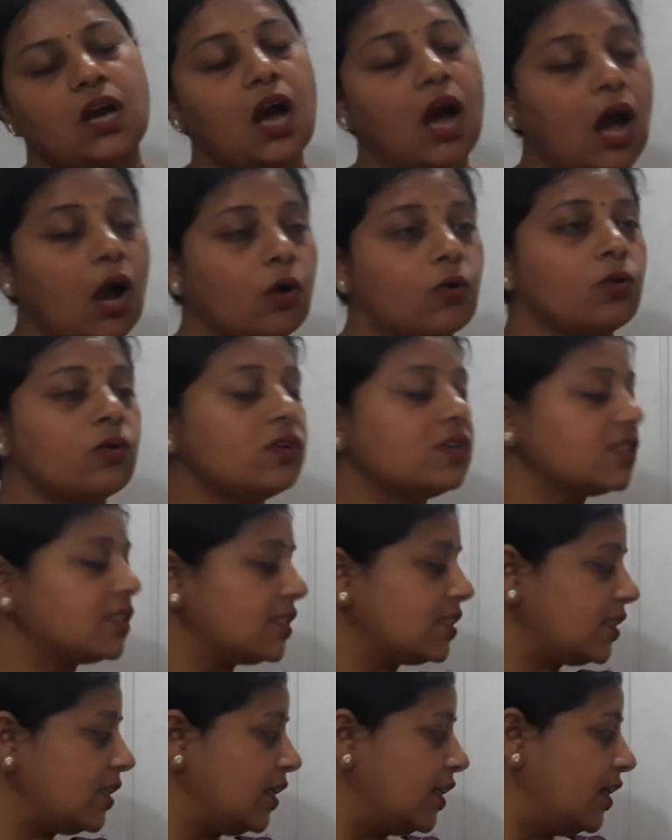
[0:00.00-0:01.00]
How?
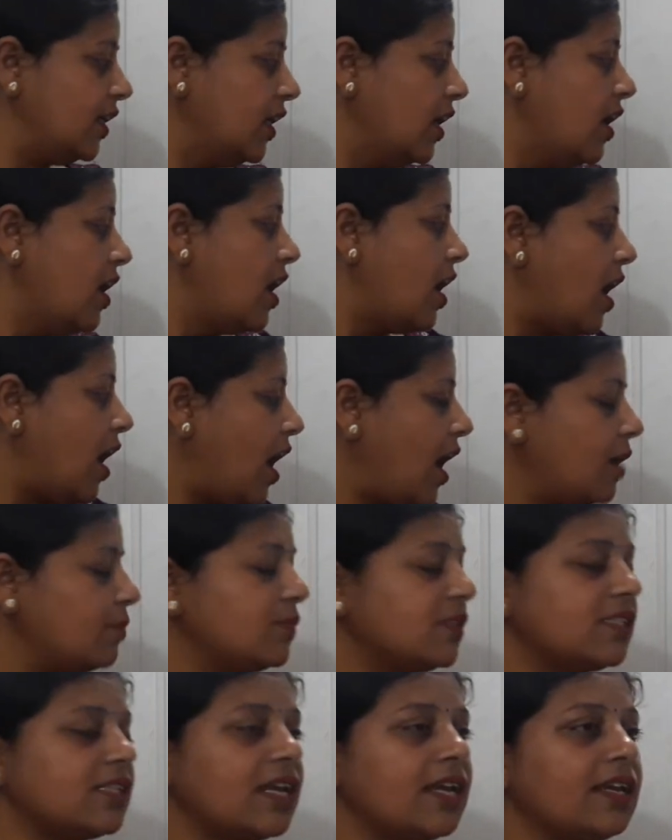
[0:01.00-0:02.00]
See, I
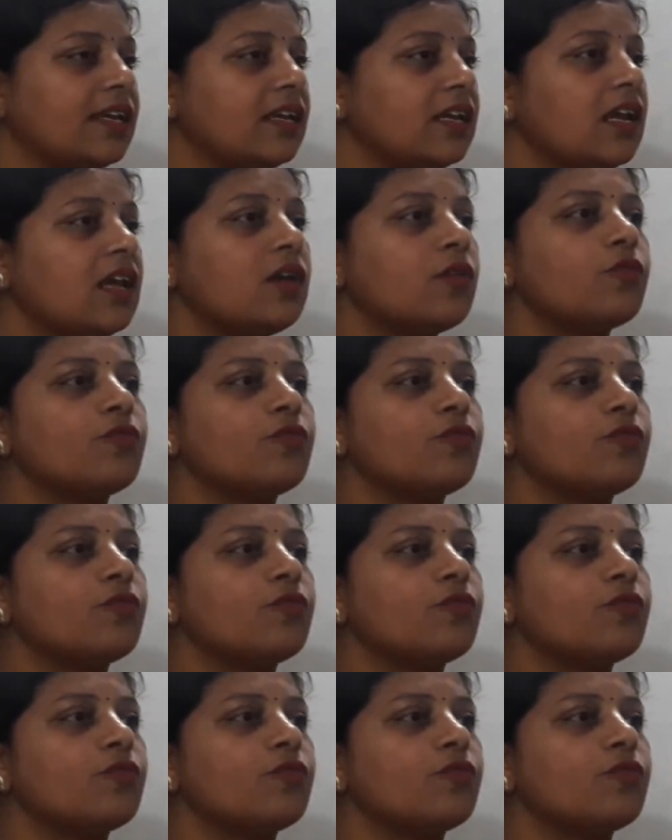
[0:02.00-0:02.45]
am saying